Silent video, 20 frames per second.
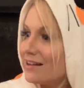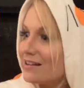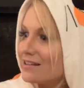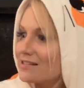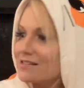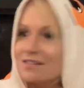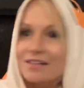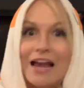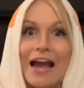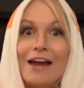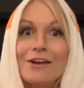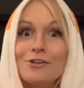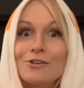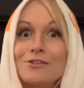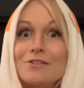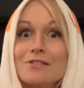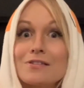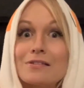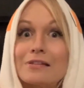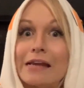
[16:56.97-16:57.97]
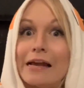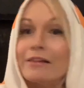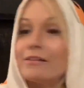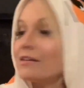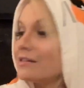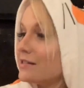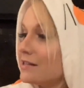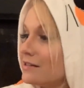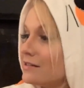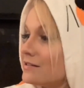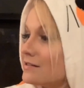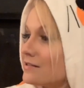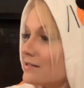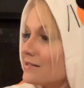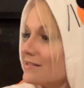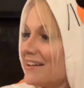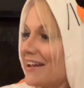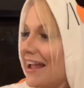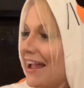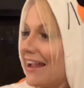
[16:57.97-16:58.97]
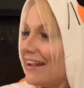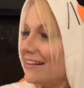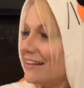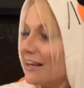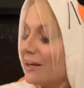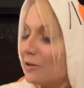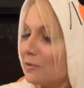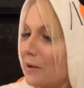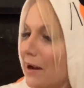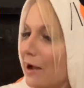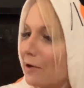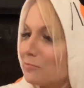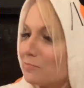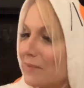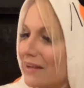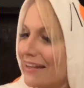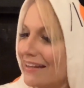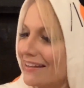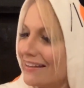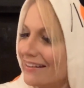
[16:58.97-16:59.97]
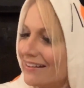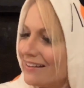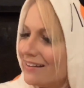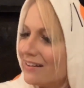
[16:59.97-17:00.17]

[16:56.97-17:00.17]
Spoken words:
scattered skeletons hanging around me.